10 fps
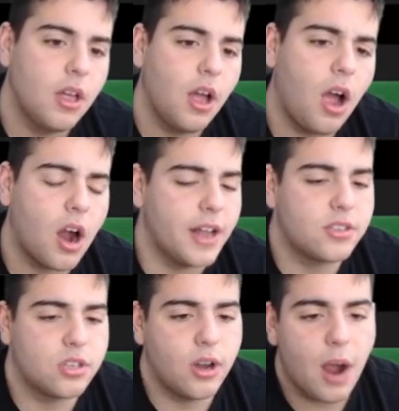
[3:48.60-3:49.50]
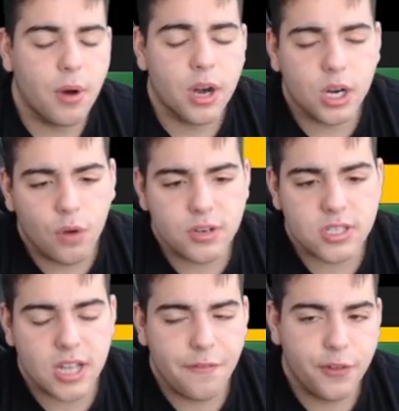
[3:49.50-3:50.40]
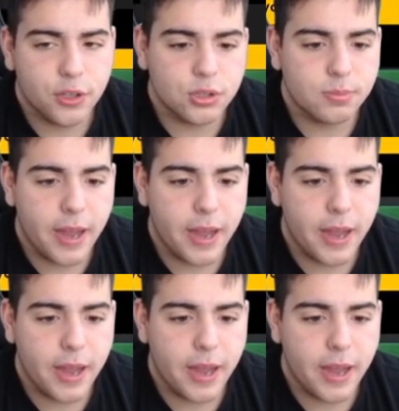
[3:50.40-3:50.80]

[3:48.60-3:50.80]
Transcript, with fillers: Alright, so now we're going to go over snipe filters,